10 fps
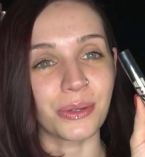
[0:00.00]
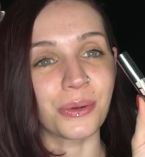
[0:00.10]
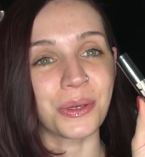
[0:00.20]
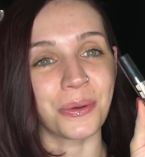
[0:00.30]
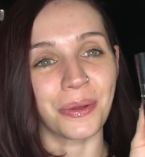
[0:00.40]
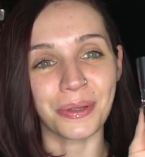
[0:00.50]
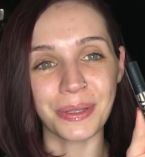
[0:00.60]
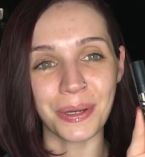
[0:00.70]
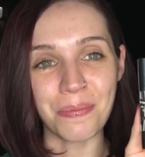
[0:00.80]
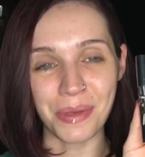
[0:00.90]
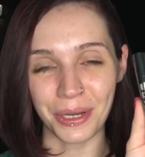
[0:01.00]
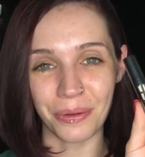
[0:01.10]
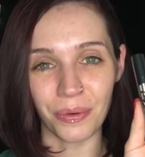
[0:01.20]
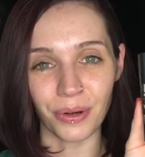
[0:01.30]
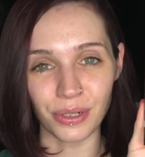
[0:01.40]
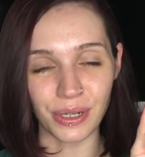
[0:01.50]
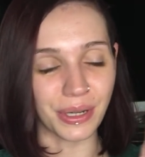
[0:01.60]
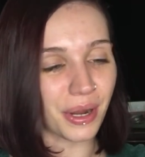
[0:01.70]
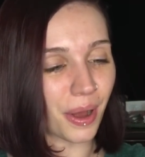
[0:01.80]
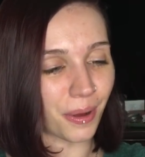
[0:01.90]
so cute. It looks like a mini
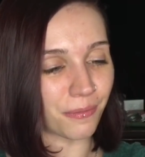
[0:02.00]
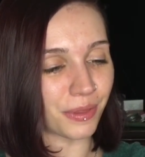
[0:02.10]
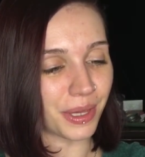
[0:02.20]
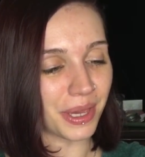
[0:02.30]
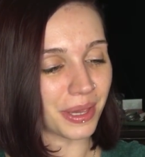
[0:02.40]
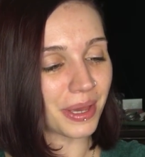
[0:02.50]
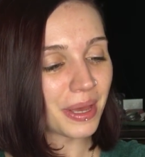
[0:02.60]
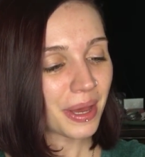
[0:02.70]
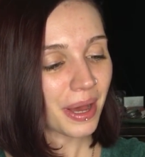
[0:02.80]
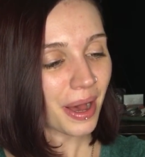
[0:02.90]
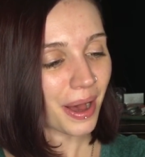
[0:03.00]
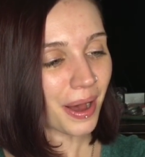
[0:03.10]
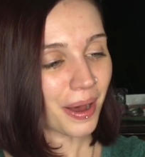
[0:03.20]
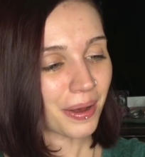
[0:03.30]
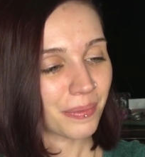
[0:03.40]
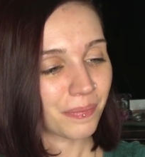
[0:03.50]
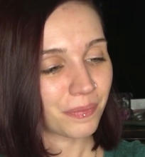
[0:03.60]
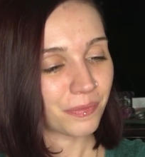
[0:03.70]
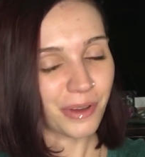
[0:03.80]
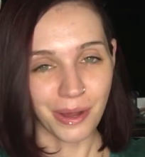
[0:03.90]
version of the
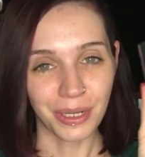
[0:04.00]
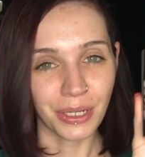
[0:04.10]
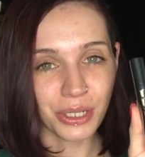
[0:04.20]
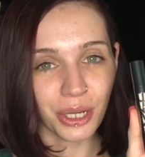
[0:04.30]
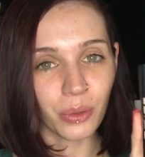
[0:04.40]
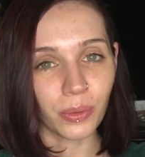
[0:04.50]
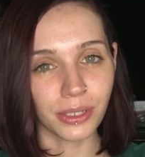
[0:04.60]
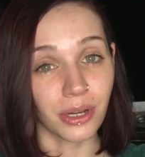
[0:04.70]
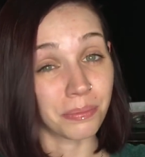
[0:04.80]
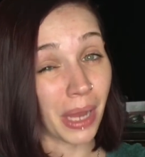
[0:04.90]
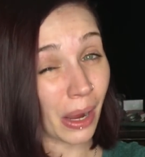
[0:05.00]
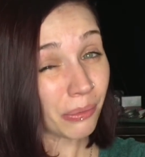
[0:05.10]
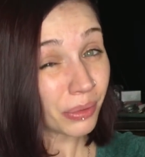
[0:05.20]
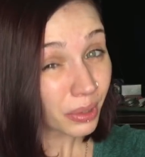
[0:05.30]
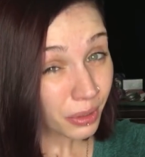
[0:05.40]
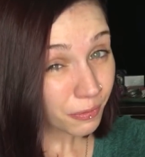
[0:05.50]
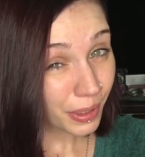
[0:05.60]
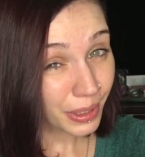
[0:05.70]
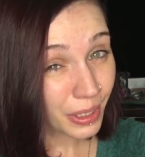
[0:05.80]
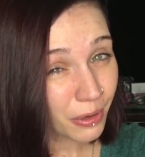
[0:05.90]
foundation, which I'm not really a
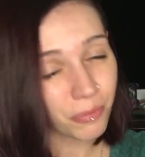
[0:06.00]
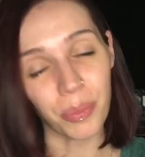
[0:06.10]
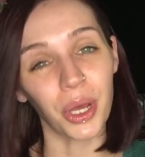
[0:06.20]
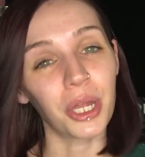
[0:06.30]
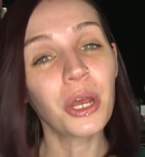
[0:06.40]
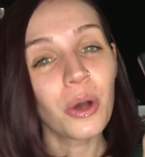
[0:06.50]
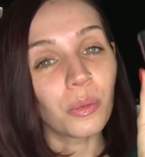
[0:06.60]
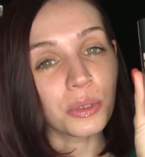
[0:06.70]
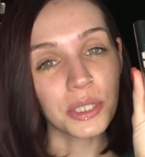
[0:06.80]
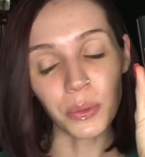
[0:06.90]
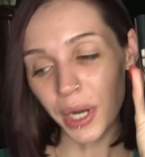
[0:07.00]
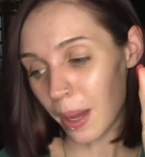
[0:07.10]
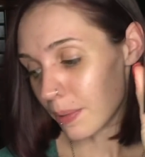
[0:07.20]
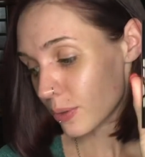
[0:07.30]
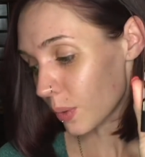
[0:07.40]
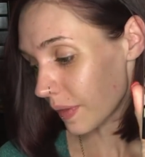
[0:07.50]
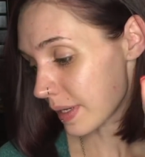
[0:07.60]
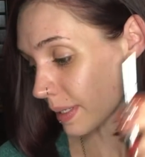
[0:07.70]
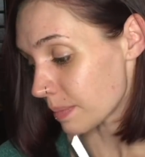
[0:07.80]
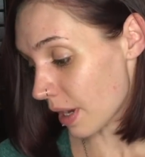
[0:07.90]
fan of, but we'll see what happens with
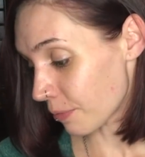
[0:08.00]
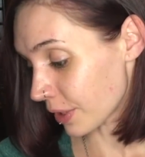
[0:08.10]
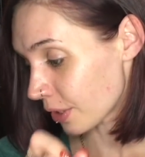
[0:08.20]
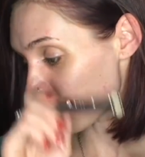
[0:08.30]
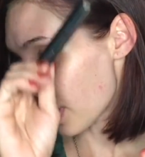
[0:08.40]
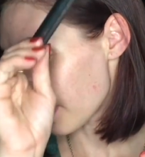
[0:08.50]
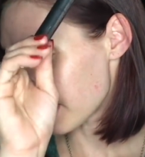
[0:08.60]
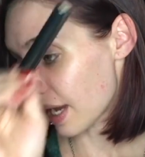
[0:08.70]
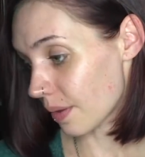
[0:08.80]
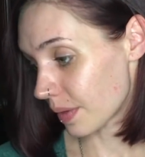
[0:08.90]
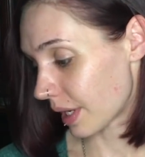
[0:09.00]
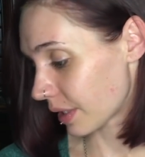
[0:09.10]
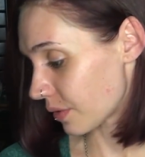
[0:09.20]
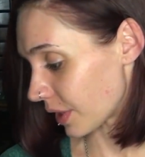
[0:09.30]
this. I'm definitely going to try this out in the next